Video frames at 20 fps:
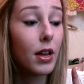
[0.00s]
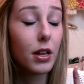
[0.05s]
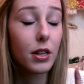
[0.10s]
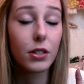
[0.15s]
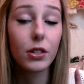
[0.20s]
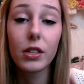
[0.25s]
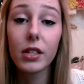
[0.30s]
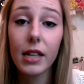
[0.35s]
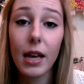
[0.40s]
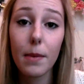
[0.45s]

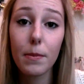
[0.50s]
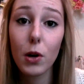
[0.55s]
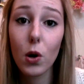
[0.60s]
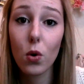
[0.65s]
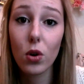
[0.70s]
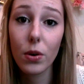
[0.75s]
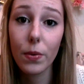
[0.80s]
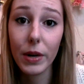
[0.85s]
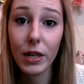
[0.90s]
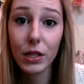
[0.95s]
So this
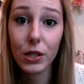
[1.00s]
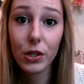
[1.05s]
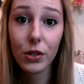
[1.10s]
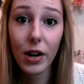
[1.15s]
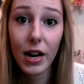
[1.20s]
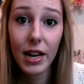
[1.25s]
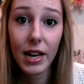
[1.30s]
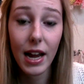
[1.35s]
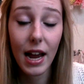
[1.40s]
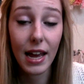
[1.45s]
camcorder works
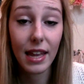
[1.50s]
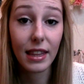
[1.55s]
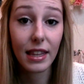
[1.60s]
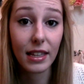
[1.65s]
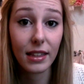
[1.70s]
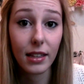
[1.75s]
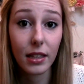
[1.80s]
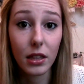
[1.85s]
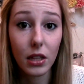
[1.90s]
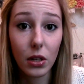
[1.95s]
great. I
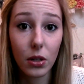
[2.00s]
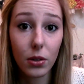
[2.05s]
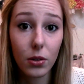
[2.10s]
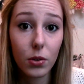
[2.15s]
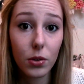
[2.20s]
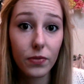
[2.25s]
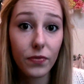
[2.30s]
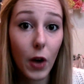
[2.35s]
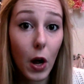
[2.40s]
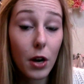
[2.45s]
think that
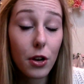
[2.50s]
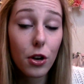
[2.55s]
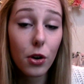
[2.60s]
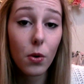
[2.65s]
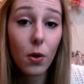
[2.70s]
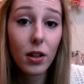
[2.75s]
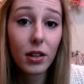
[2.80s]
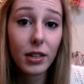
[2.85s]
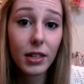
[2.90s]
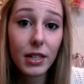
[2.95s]
the audio
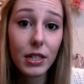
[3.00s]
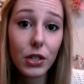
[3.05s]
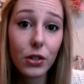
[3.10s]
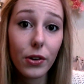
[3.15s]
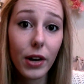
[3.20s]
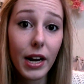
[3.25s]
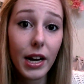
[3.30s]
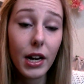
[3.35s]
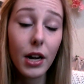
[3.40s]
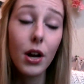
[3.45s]
quality is
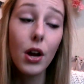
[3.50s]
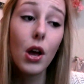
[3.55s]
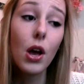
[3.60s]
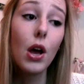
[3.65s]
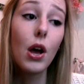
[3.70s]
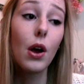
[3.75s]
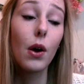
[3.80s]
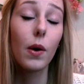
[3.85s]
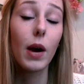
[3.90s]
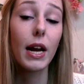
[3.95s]
great.
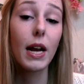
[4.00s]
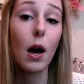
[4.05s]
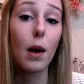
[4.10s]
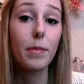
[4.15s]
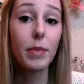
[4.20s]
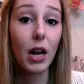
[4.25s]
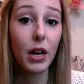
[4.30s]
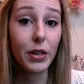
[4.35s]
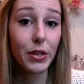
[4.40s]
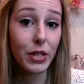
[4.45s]
Right now I'm
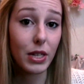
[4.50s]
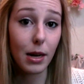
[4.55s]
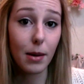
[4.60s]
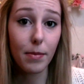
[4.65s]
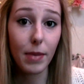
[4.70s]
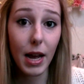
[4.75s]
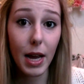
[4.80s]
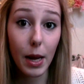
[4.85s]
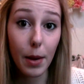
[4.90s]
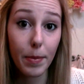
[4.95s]
not using a
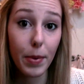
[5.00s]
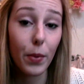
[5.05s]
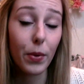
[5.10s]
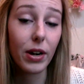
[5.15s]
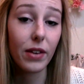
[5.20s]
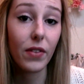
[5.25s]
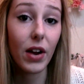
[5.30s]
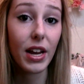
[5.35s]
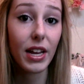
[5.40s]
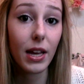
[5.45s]
mic, but
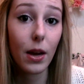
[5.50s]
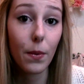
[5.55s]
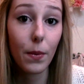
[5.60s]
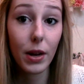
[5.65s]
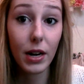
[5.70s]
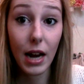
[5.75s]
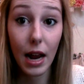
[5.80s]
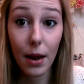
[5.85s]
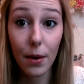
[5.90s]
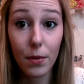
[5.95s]
whenever I get
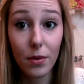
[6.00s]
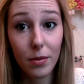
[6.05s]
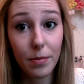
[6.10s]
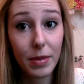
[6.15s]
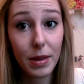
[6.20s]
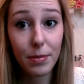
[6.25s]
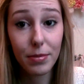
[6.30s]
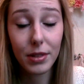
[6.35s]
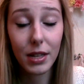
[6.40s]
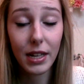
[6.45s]
one, I will
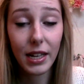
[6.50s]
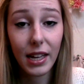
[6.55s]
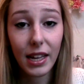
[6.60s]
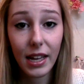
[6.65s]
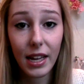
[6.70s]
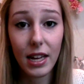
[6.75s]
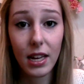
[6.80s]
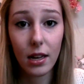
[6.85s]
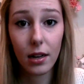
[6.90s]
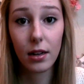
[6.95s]
be plugging
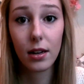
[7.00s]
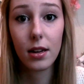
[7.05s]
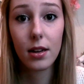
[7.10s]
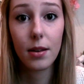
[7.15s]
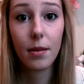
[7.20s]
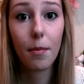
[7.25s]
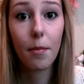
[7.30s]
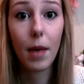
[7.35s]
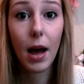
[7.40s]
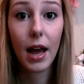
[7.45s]
in
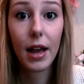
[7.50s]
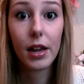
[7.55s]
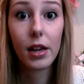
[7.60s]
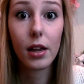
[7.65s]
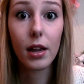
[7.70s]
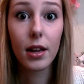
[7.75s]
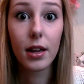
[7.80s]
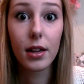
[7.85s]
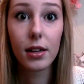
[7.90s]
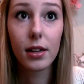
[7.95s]
my
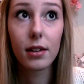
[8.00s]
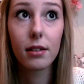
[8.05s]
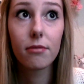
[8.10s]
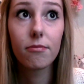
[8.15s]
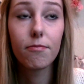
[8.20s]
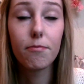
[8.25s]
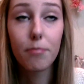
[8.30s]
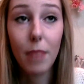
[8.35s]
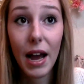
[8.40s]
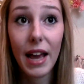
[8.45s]

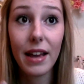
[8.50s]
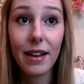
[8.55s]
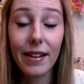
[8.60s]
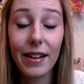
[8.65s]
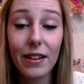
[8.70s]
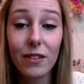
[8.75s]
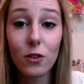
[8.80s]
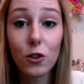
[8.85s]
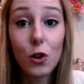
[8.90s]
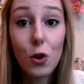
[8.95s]
mic
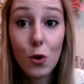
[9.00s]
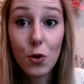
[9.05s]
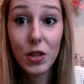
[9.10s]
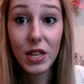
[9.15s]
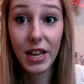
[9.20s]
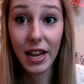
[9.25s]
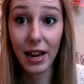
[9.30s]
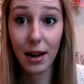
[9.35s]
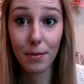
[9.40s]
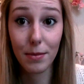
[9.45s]
to the
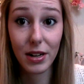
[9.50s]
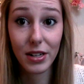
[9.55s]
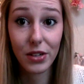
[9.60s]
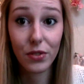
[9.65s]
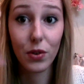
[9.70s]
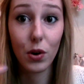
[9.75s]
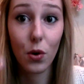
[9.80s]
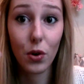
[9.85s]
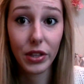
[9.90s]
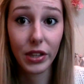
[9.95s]
camera to
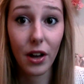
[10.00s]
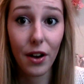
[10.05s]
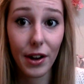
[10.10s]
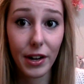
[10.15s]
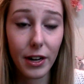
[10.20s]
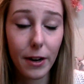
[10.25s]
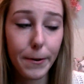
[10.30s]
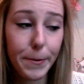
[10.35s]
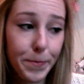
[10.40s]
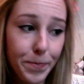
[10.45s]
record the
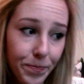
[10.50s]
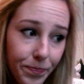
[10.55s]
audio.